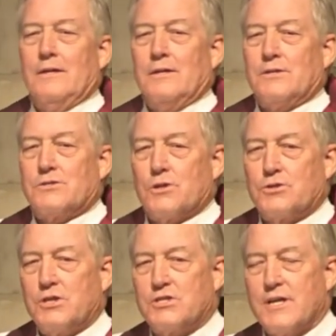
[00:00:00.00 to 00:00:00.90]
So
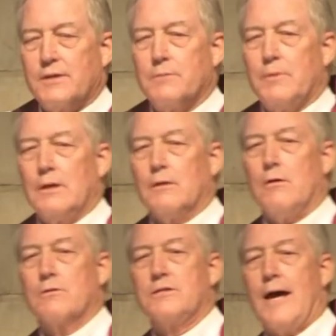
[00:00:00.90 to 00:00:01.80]
she said to me a
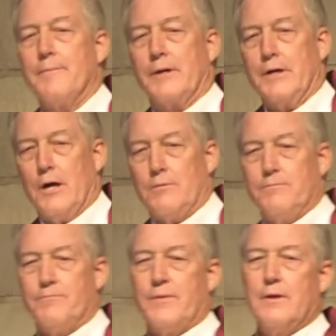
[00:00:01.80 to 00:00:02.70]
long time ago,
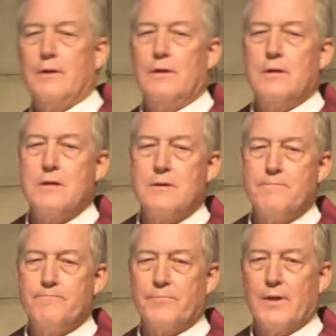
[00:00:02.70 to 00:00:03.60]

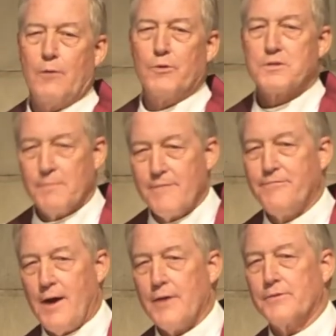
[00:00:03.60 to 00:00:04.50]
I wish my
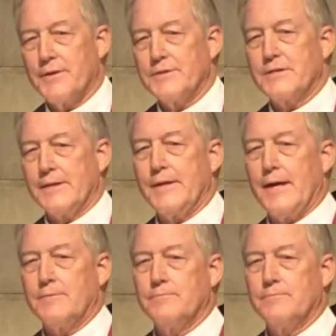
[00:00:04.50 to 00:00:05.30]
father had done that.